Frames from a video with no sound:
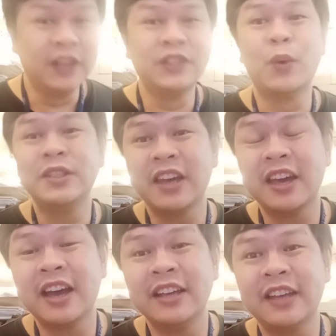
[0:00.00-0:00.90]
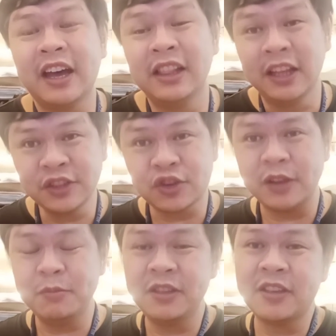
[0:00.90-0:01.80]
So once again, guys, let us
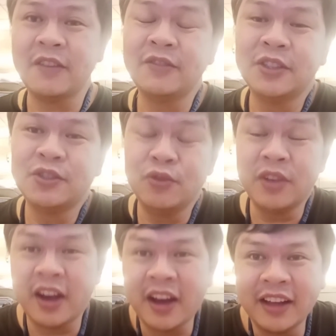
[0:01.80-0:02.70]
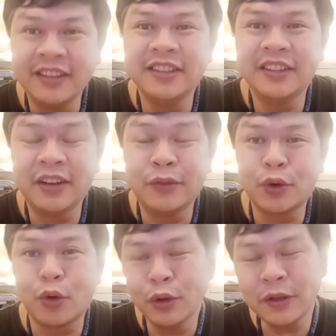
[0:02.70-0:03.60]
try to be thankful to God
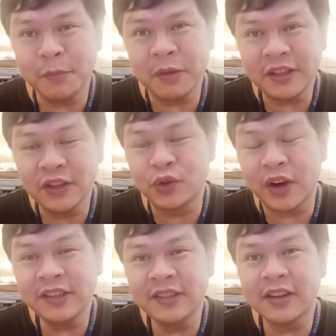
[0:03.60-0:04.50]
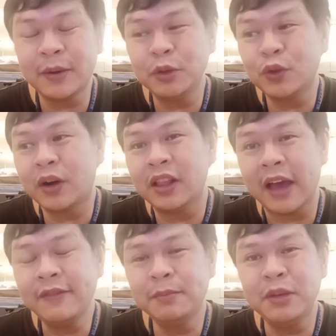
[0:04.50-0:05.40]
for all the amazing grace that come into our
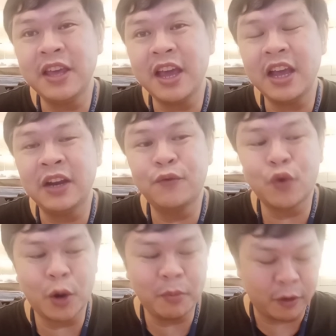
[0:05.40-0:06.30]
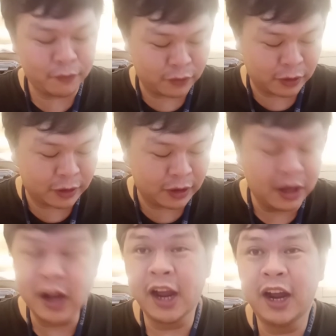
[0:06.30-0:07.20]
lives, be they in the form
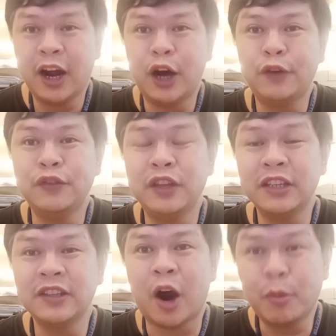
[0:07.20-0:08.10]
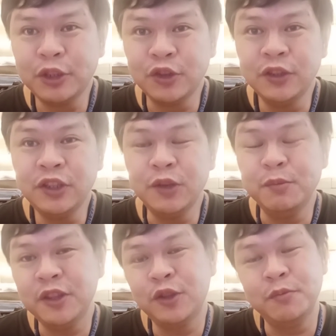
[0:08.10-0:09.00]
of this opportunity
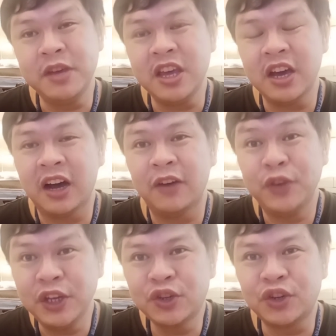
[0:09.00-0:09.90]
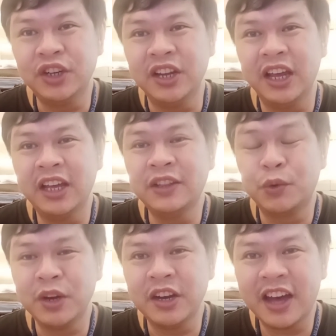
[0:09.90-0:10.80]
to be featured in
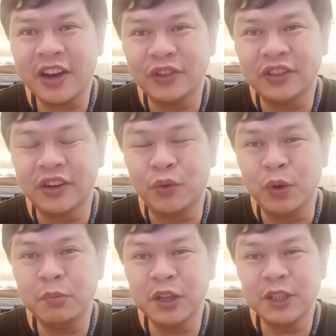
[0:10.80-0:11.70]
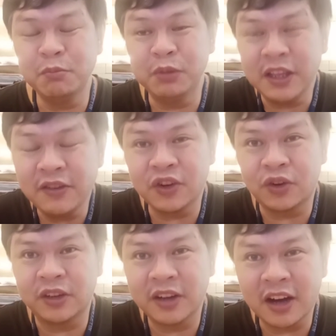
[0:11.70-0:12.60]
the renowned Ripley's Believe It
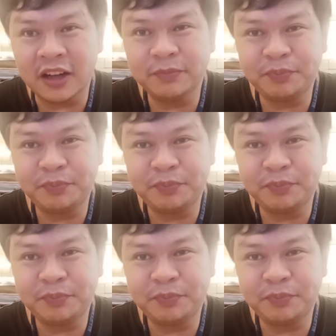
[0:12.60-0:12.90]
or Not,